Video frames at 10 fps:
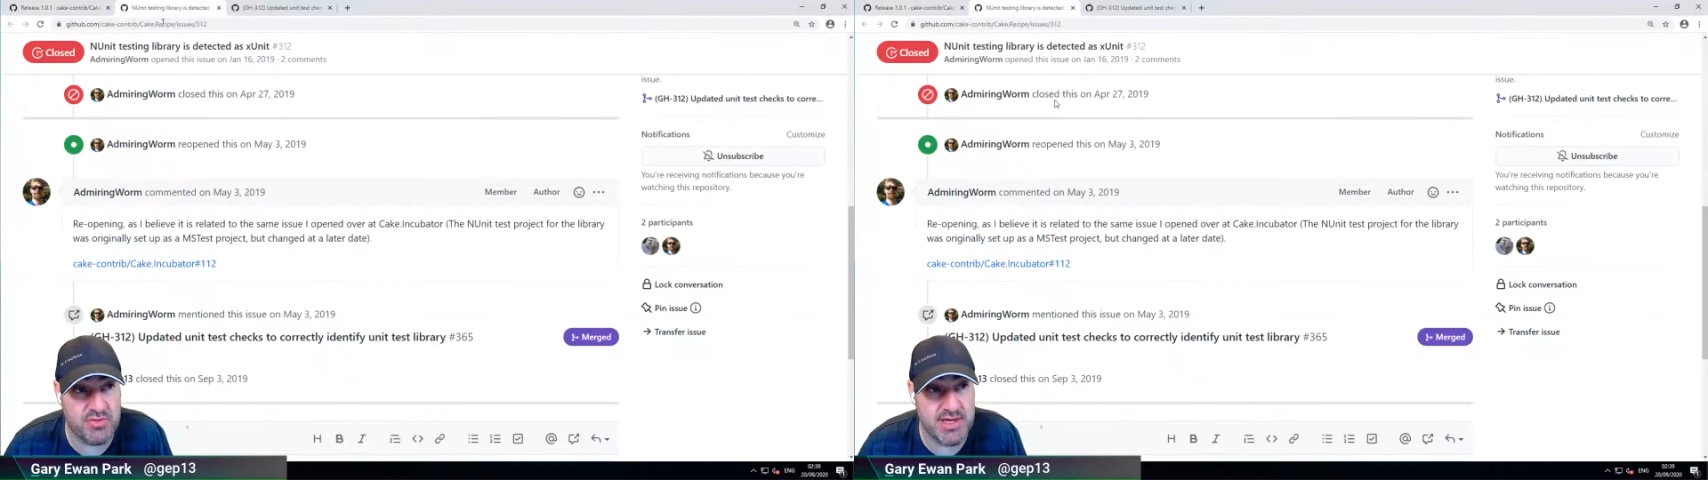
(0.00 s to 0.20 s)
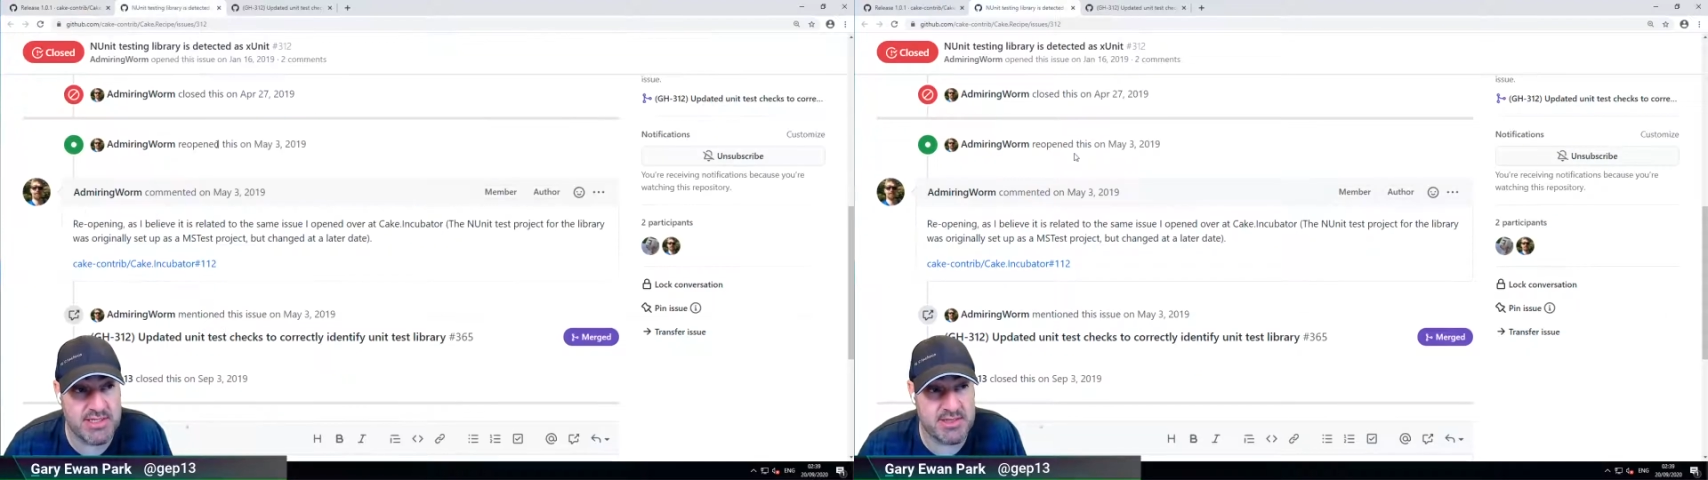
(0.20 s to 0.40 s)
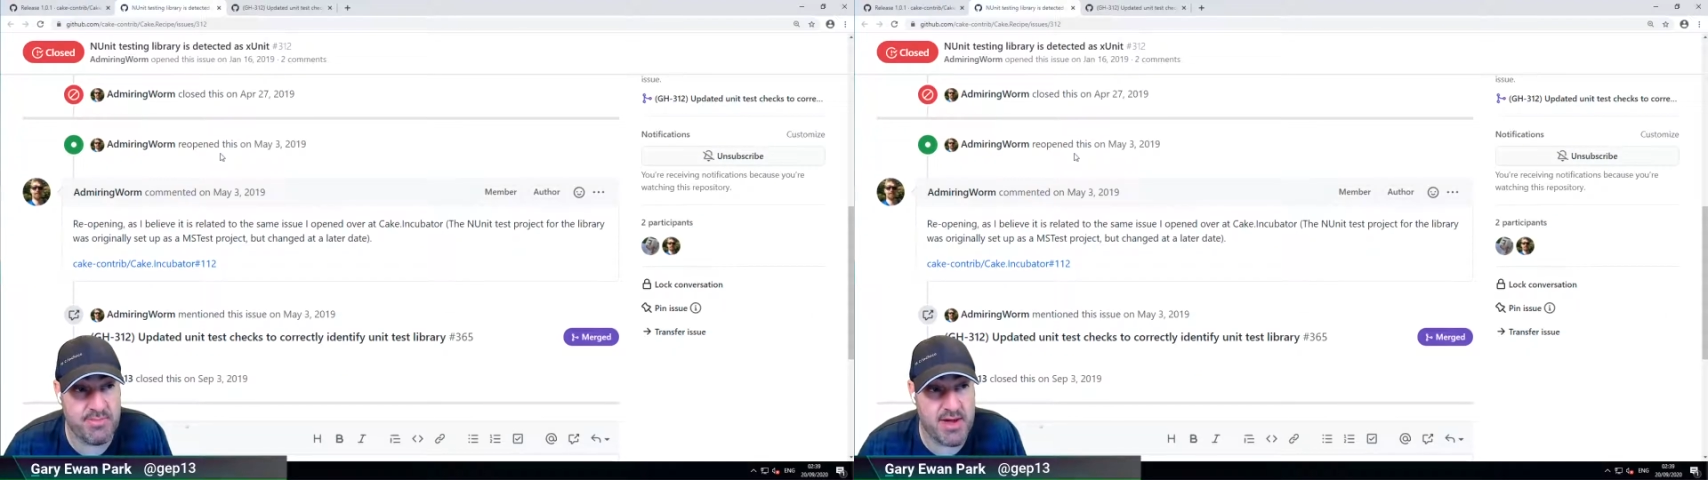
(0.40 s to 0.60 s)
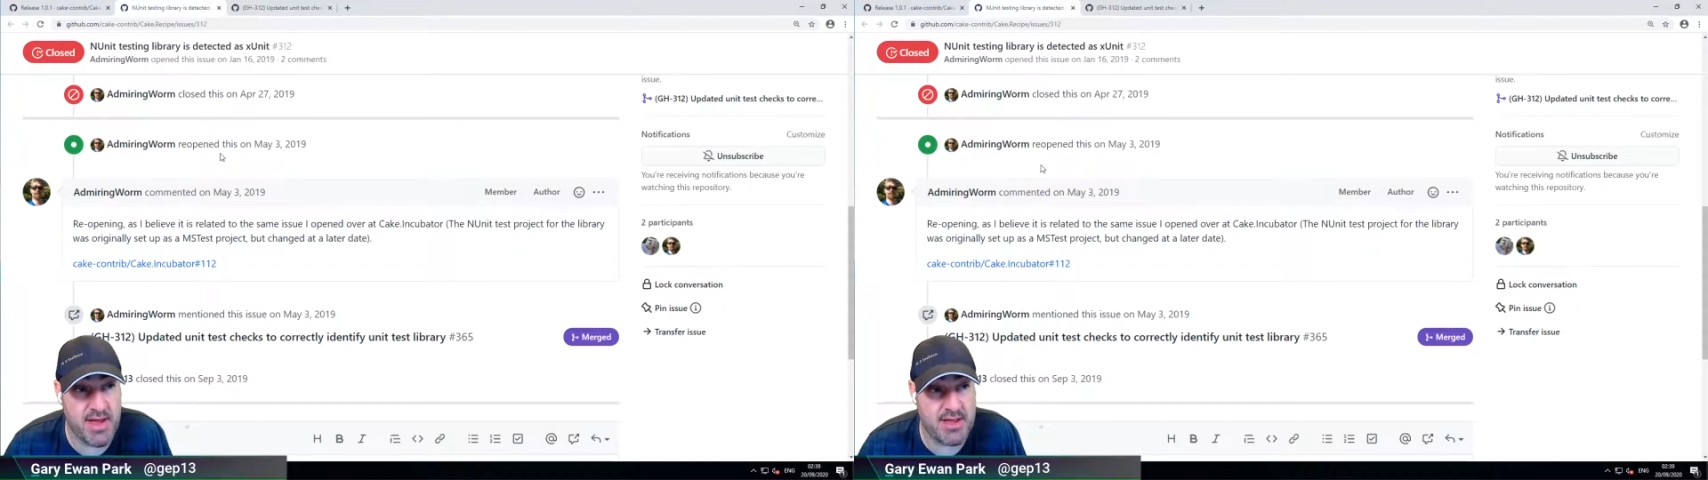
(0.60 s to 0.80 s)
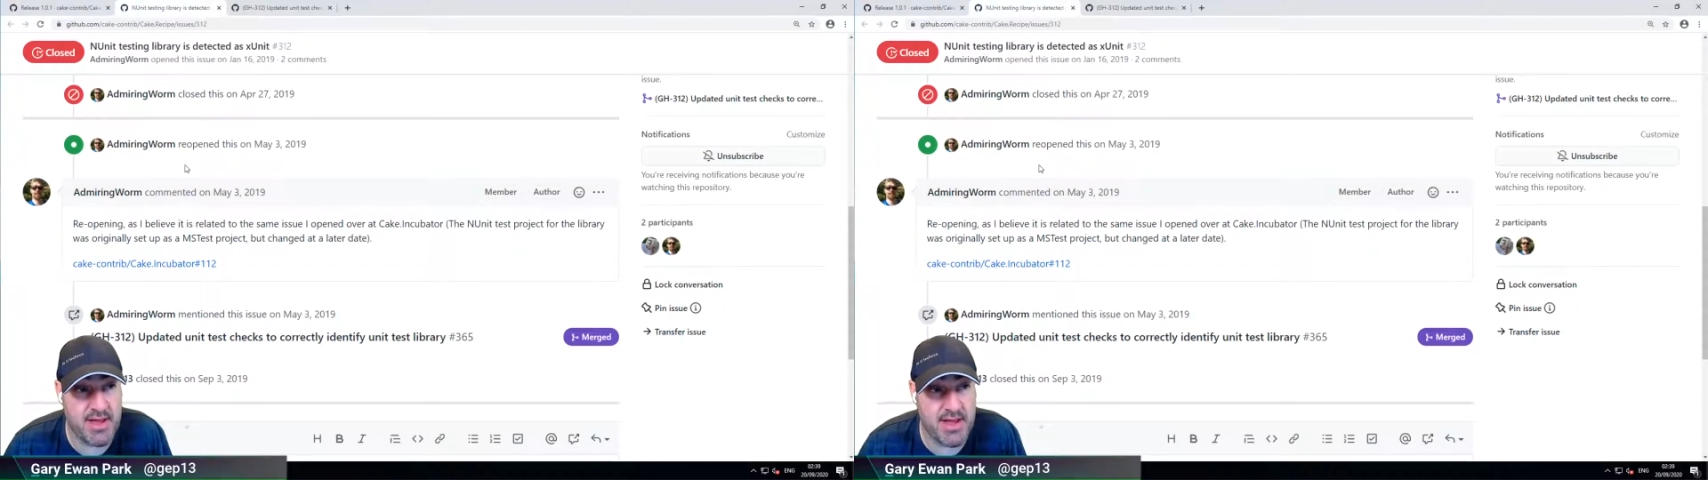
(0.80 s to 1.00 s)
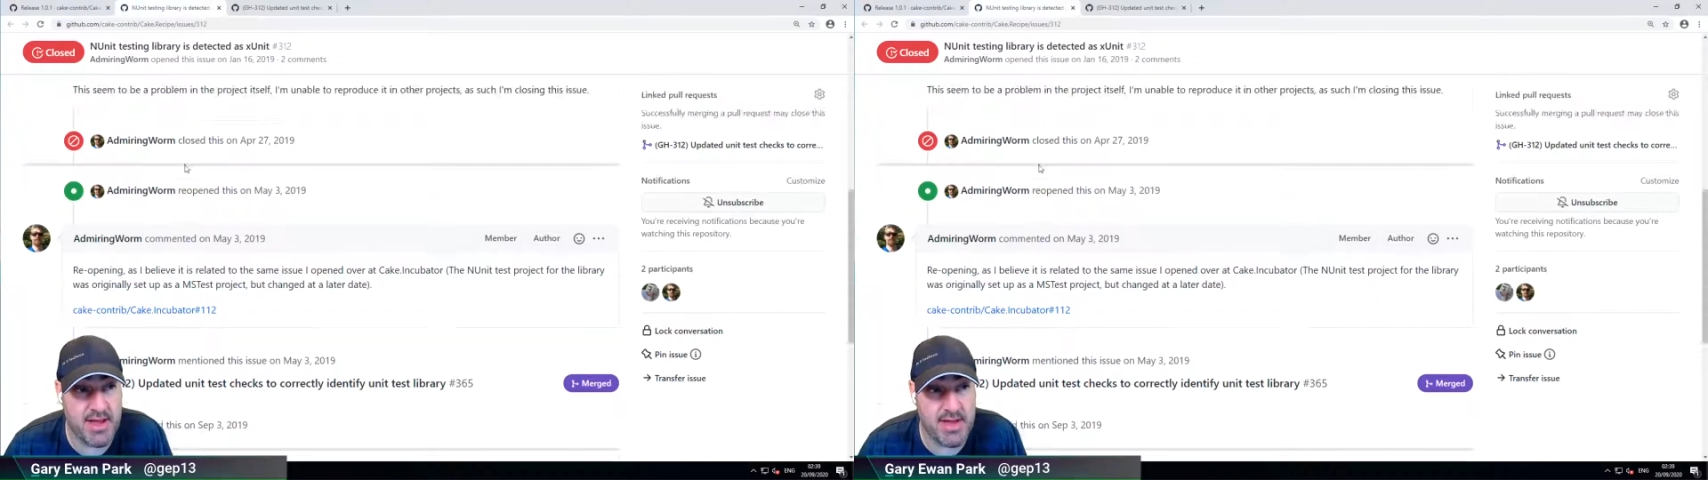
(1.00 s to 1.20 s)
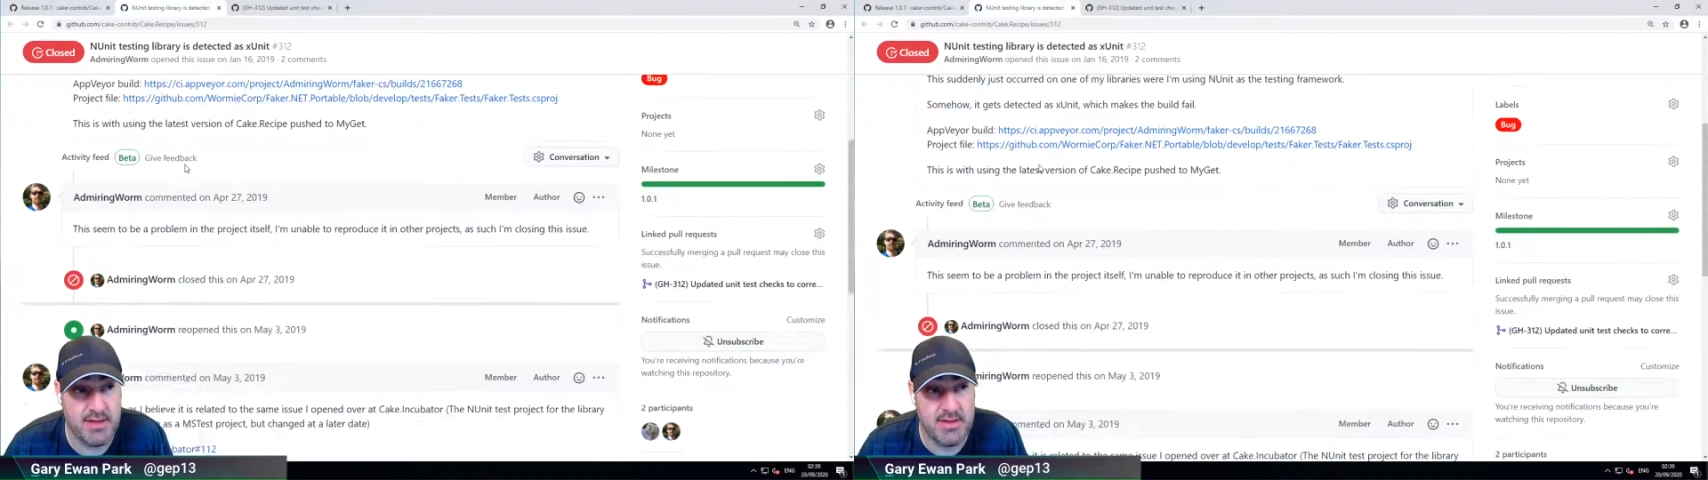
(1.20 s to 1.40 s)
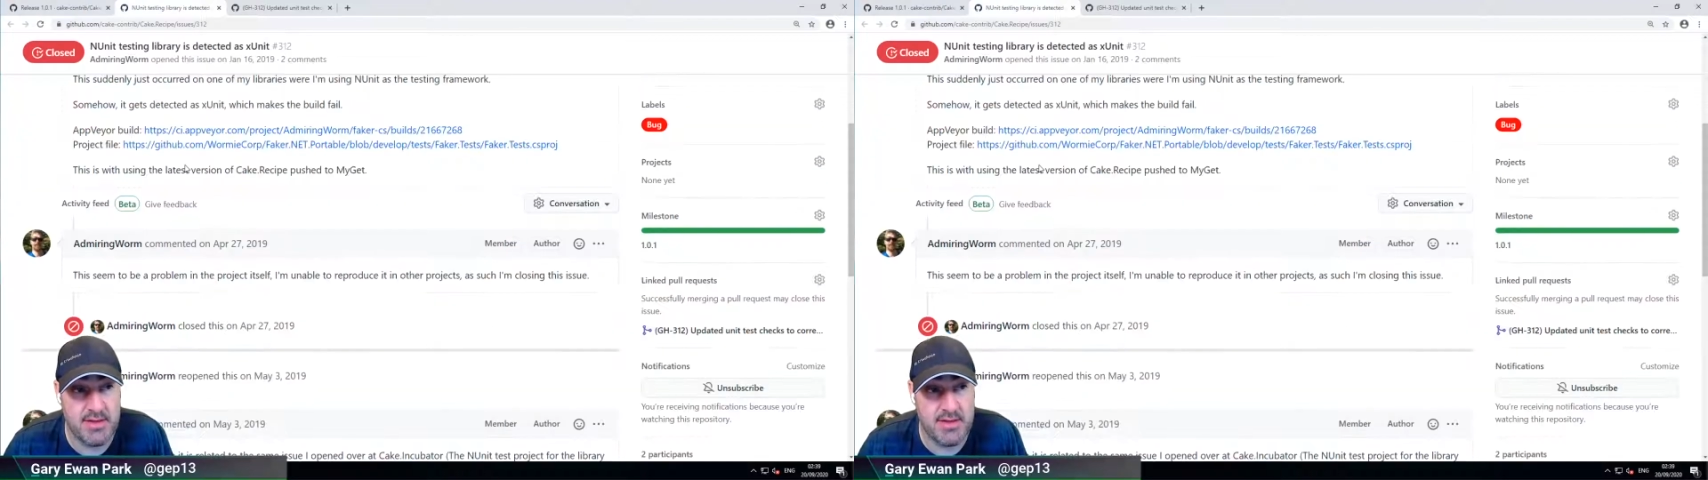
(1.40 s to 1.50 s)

raised by